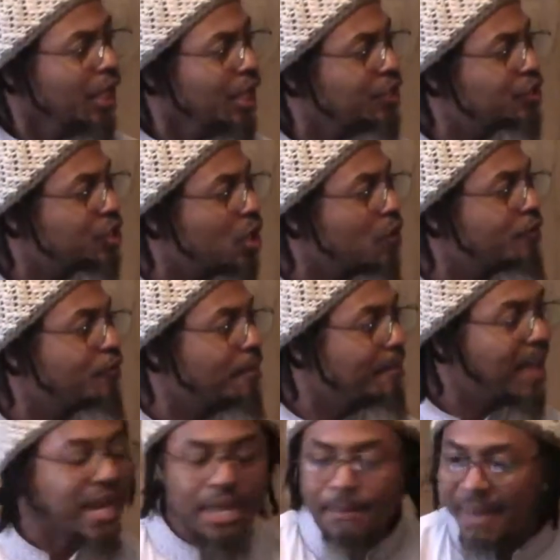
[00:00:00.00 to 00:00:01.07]
And so for
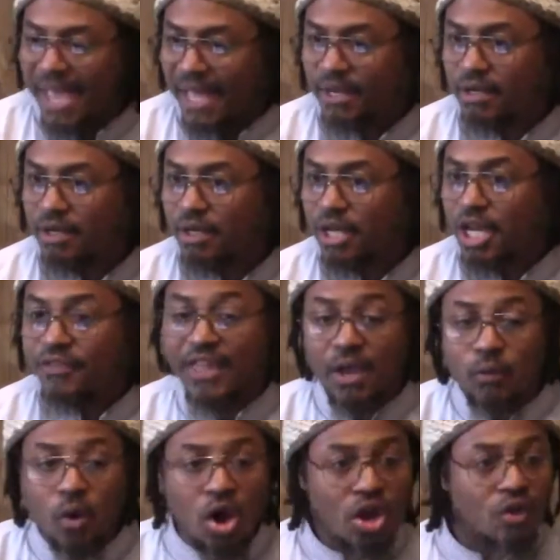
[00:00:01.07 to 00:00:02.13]
many men, they
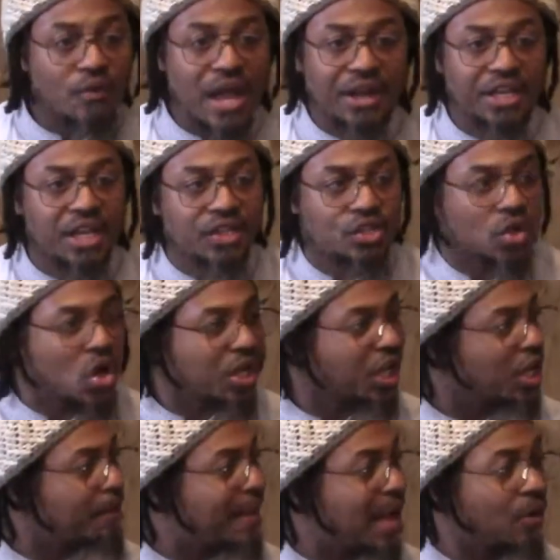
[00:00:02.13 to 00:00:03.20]
walk around here
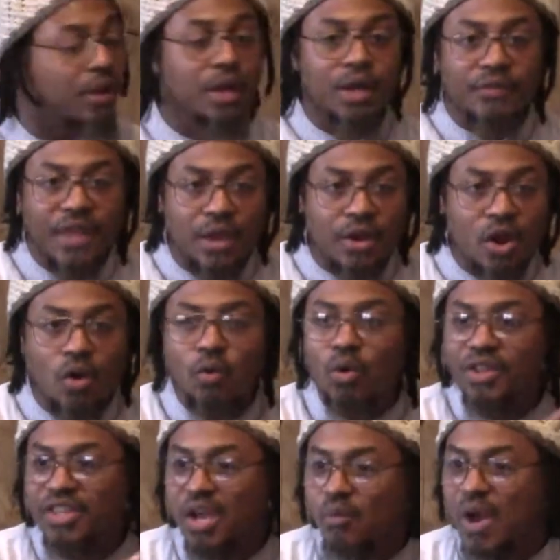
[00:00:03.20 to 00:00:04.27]
talking about they don't
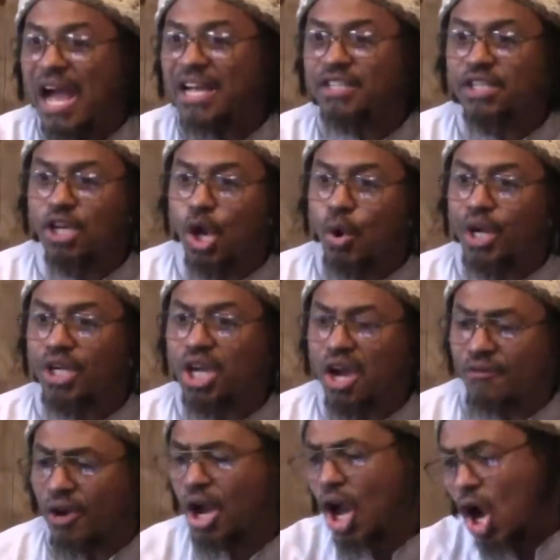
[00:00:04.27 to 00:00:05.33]
want their wives to go
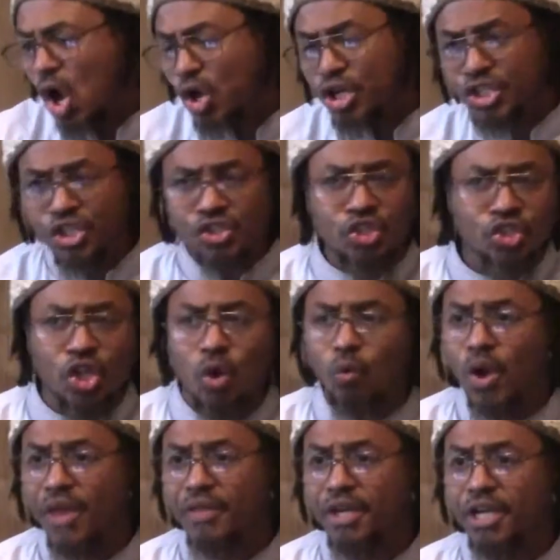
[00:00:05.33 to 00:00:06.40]
uncover. Oh, the sisters don't
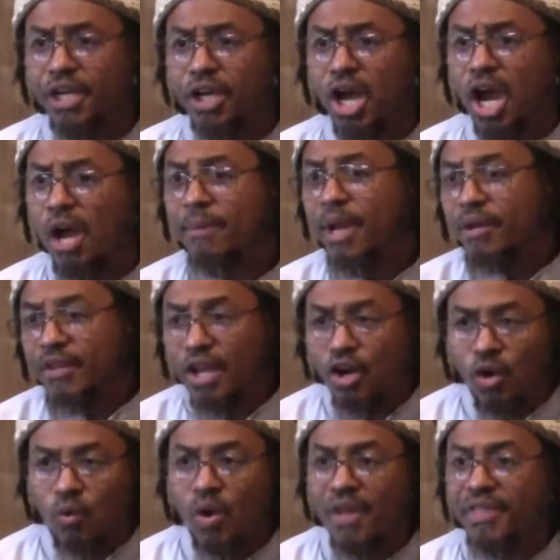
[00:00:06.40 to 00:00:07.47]
wear the niqab, they
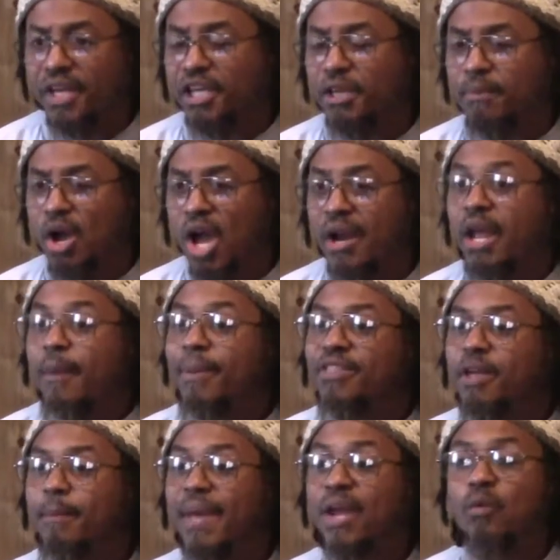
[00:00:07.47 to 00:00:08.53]
don't wear the khimar. But
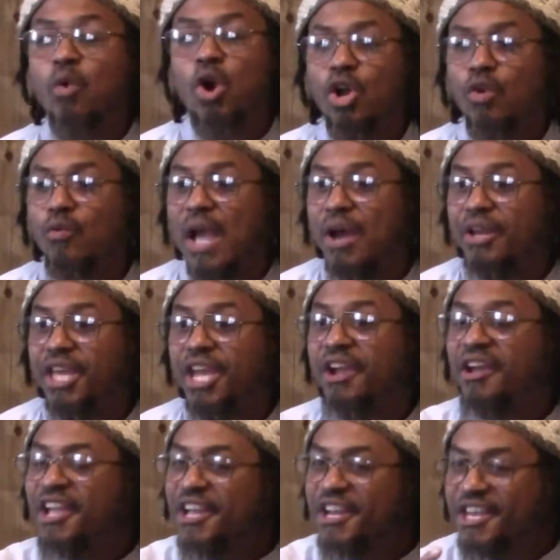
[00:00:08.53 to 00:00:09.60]
the men around
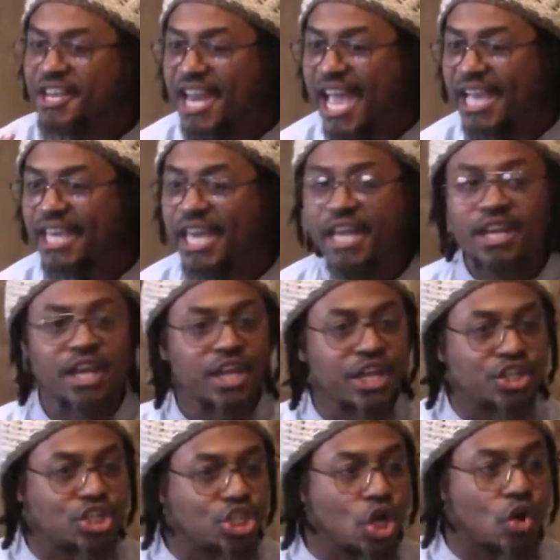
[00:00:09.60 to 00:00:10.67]
here naked
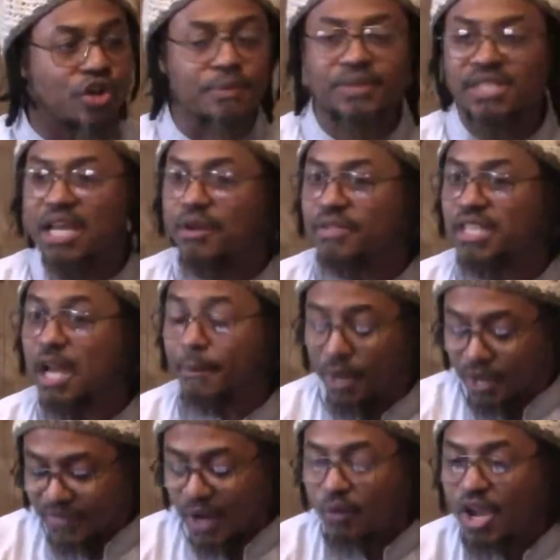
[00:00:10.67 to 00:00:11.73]
and showing themselves
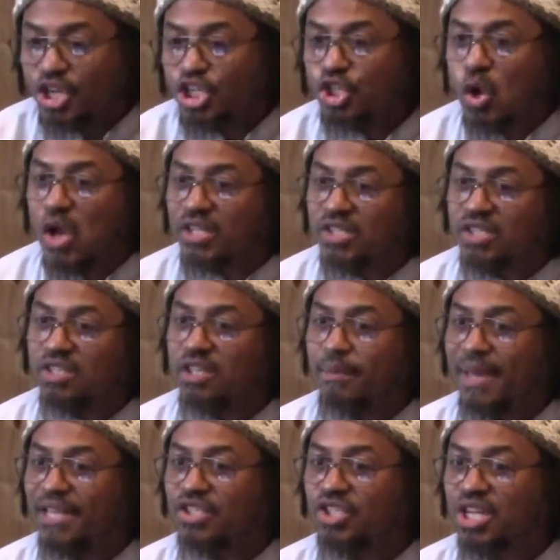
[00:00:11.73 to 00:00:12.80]
up. They wear shorts to the
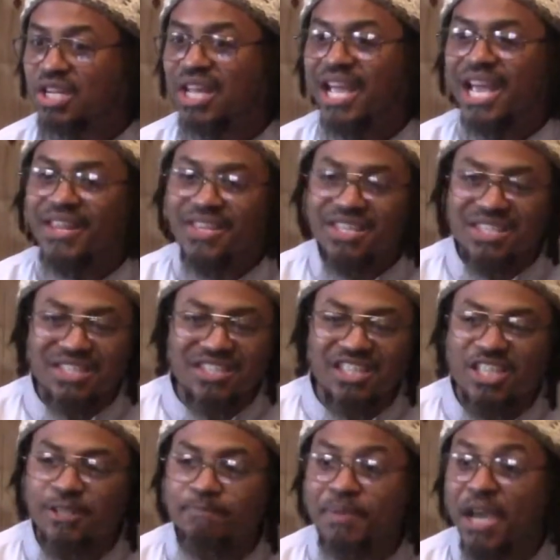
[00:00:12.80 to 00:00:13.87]
masjid, and this is
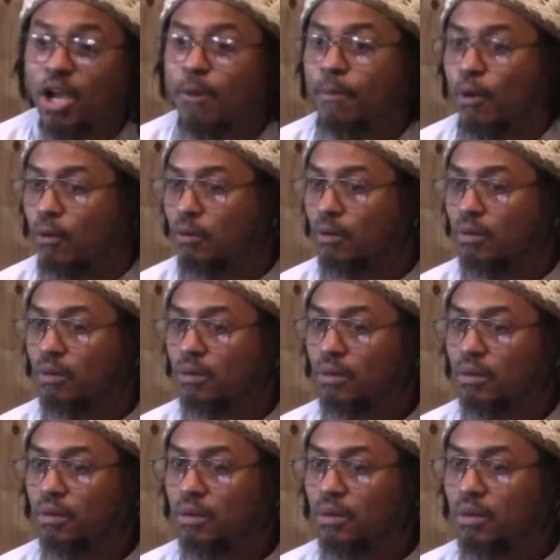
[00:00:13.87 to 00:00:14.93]
despicable.
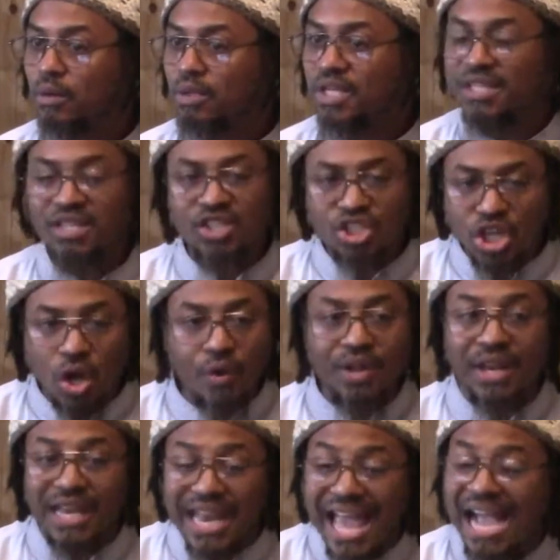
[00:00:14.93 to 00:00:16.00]
This is showing
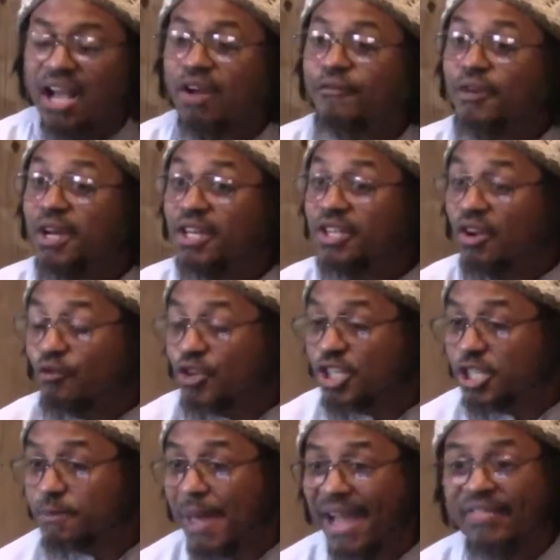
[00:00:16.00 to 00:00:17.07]
a lack of
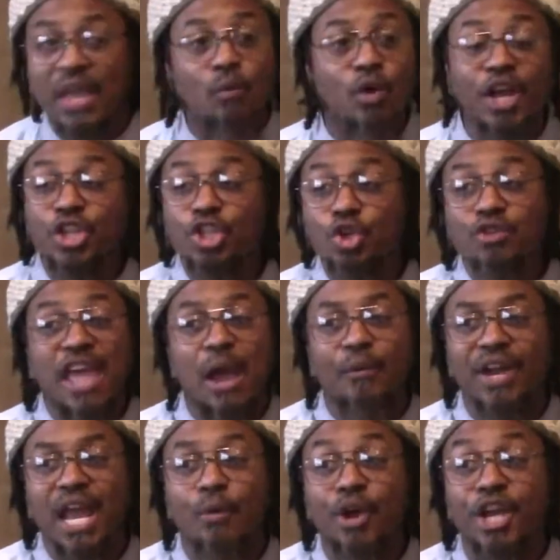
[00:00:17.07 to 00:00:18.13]
respect. They wouldn't do that
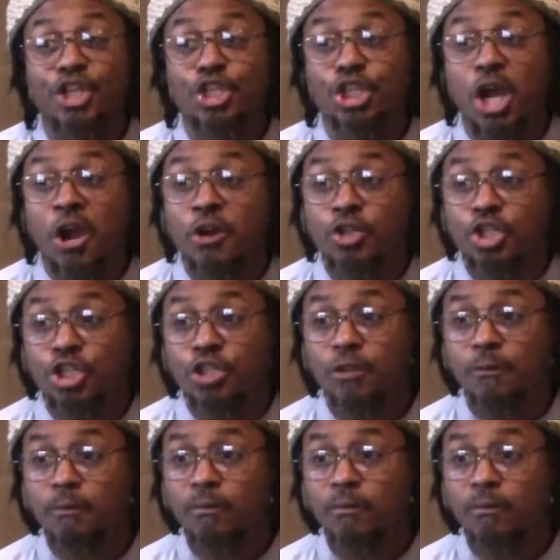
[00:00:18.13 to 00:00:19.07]
when they were in church.